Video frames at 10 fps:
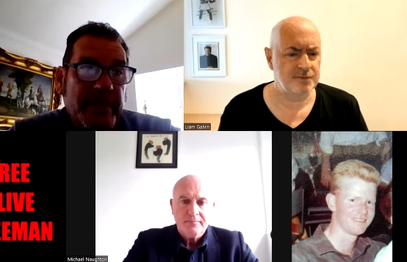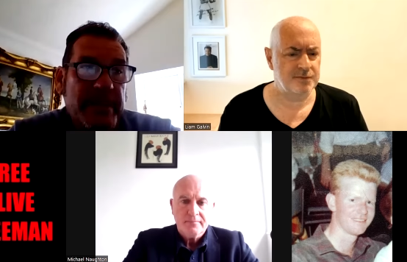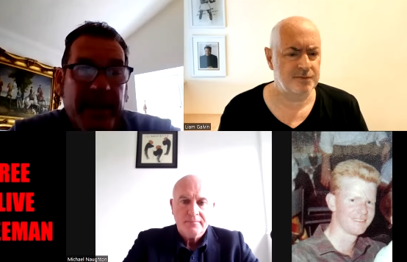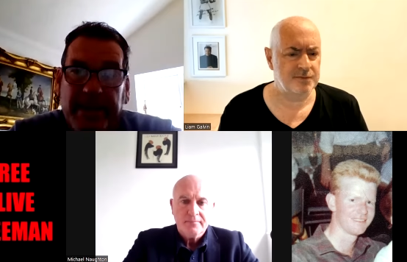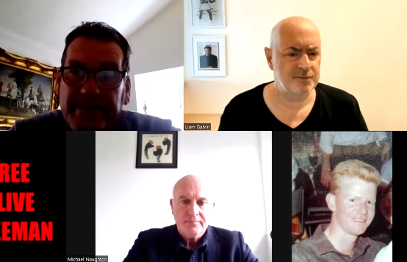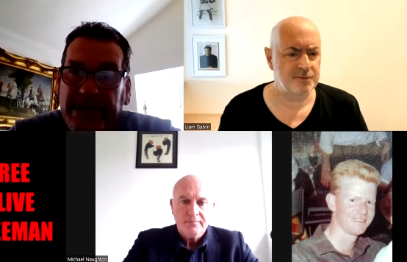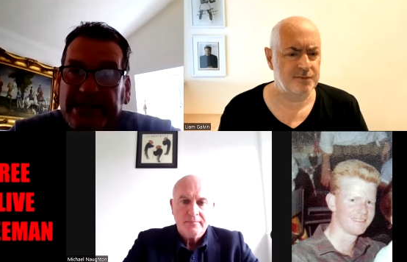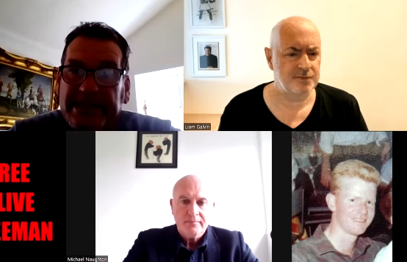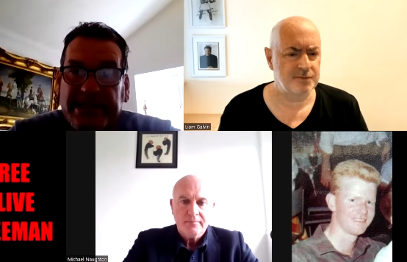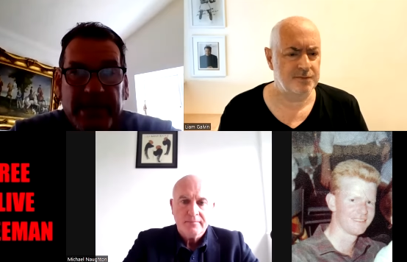Speaker 1: Yeah, he
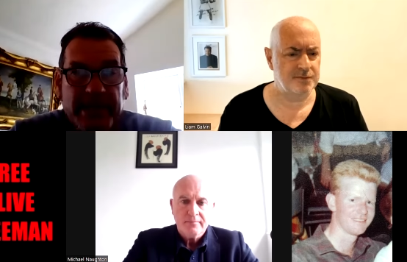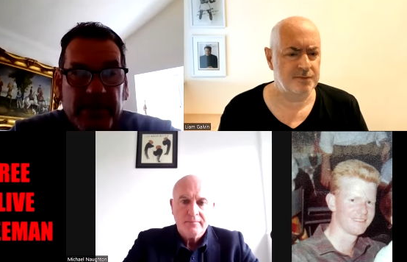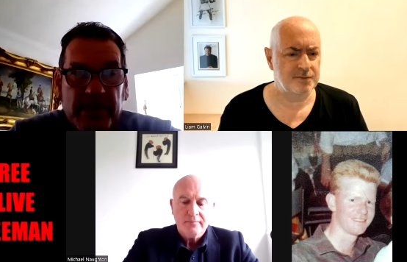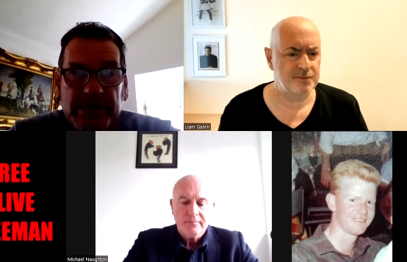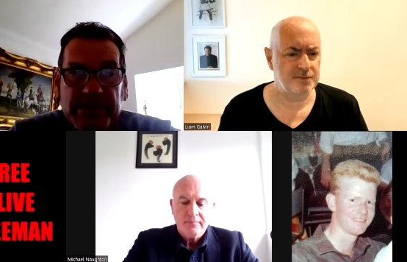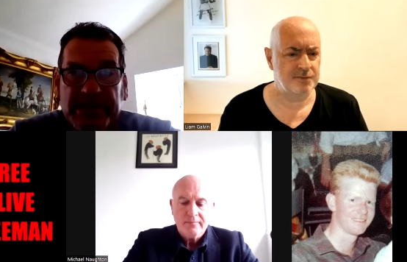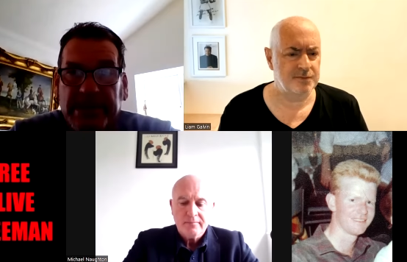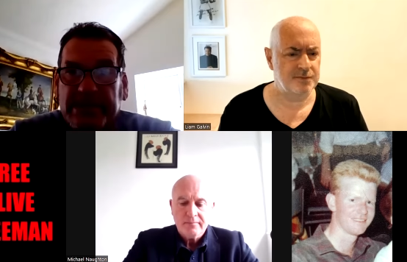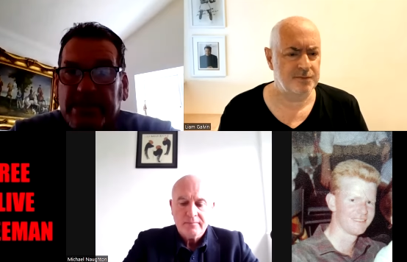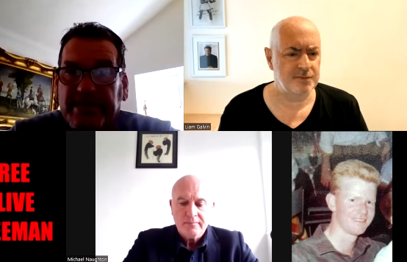misses animals. He
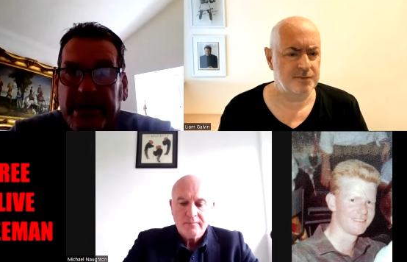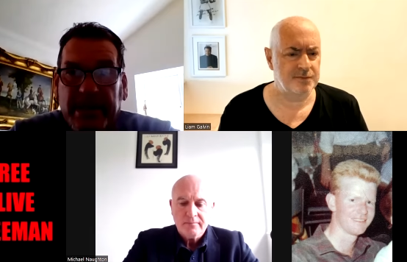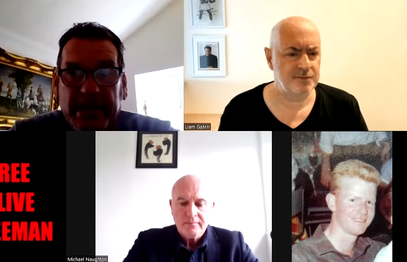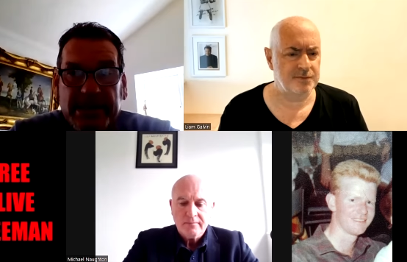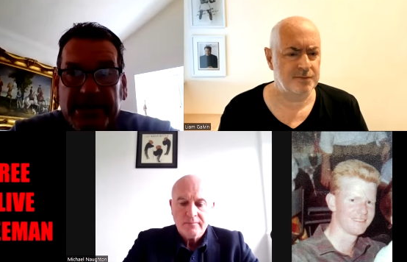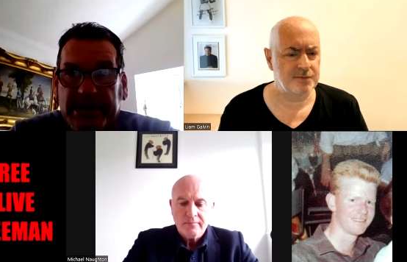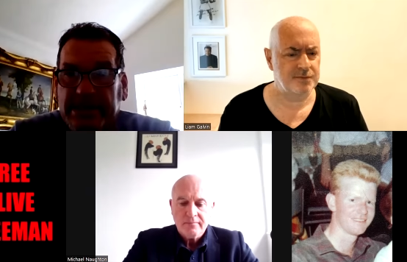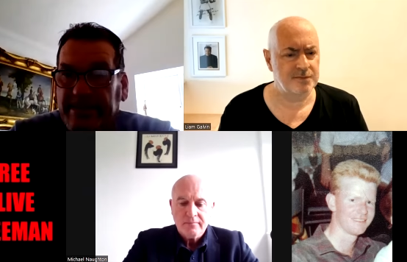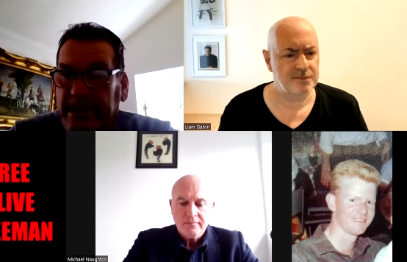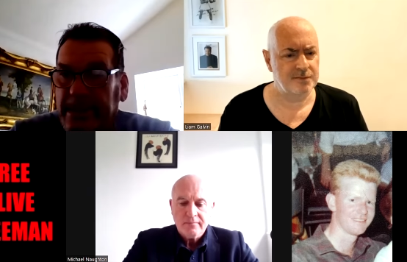said to
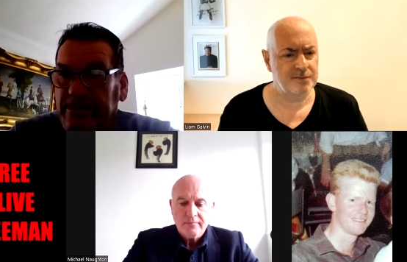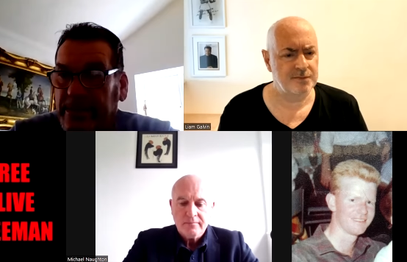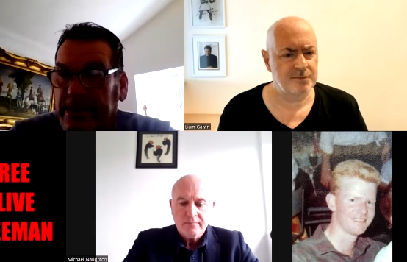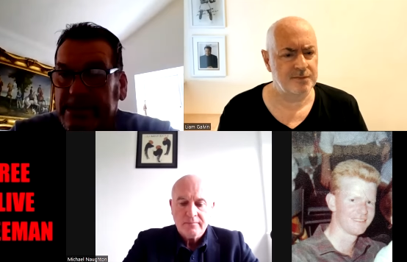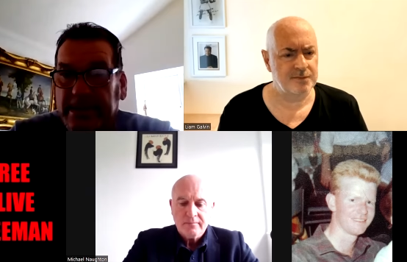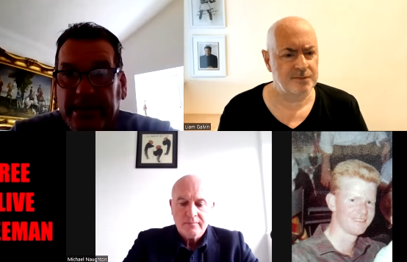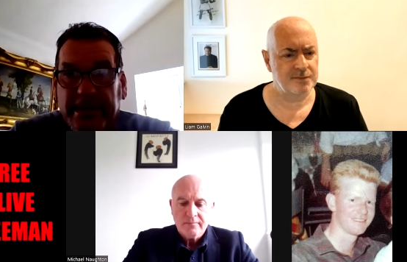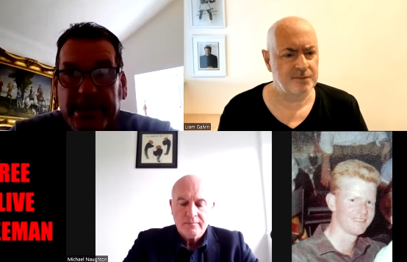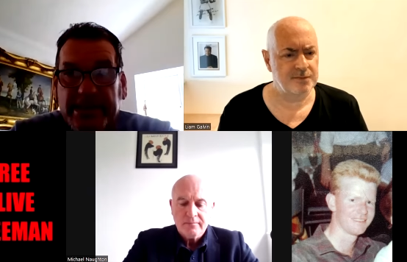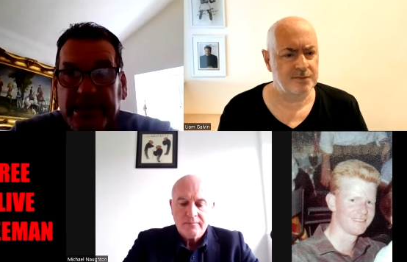me
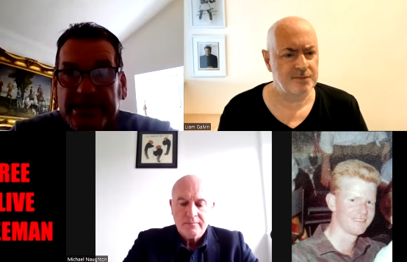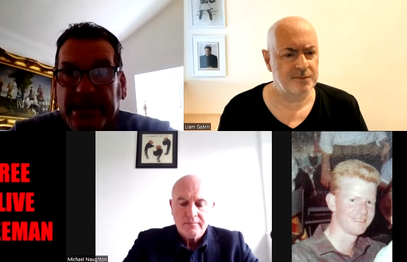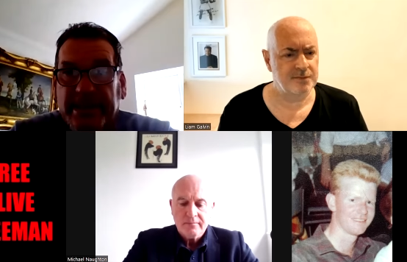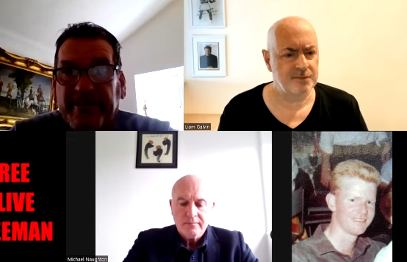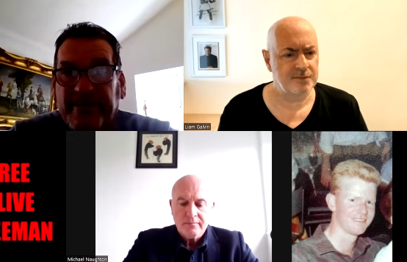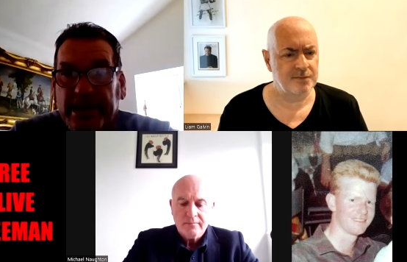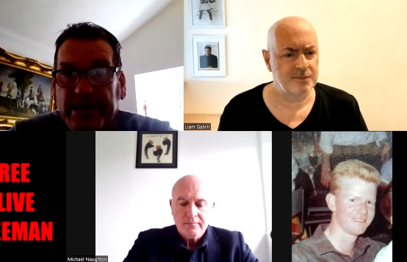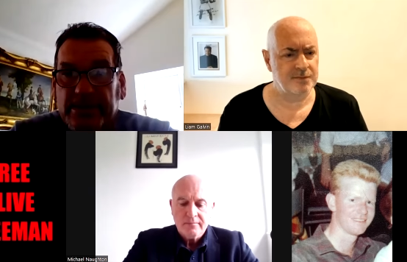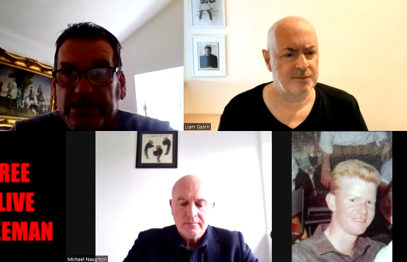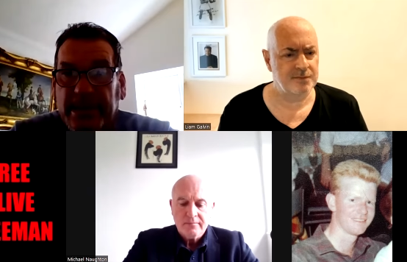recently, he said, "Terry, if I
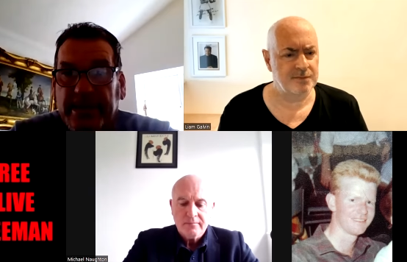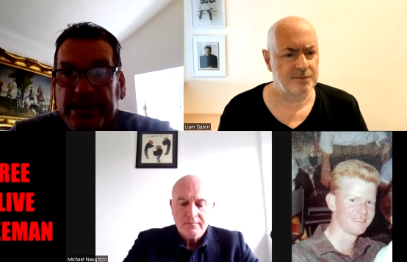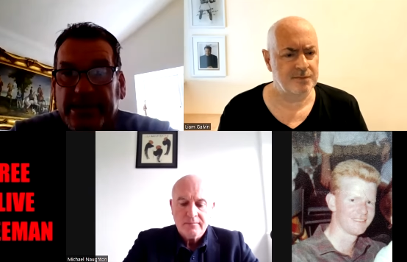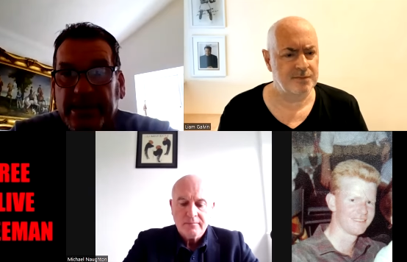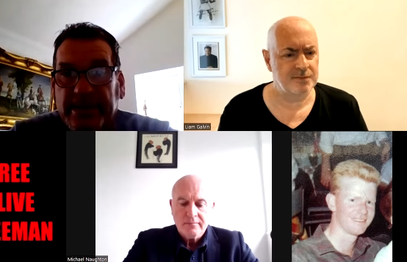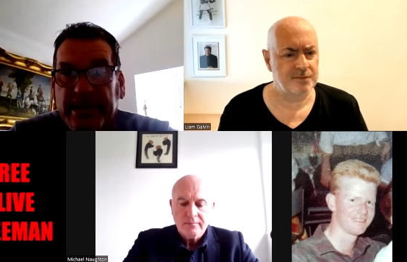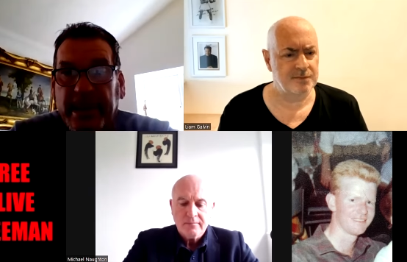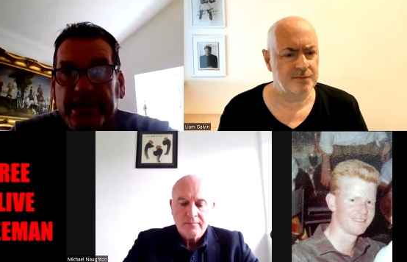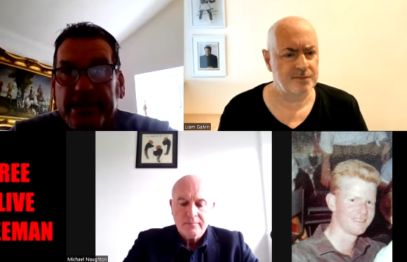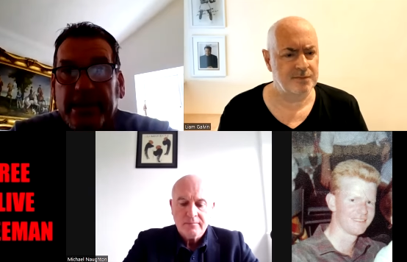don't see this to
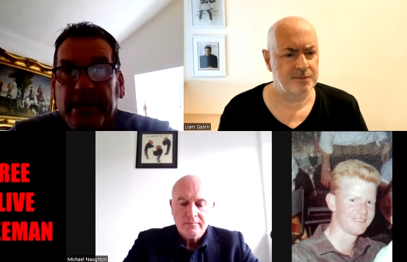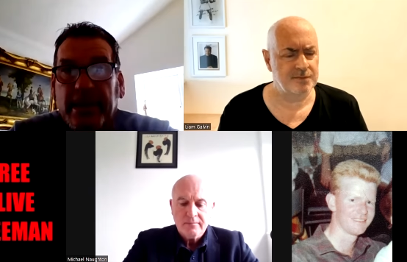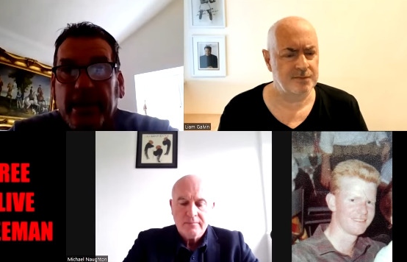the end,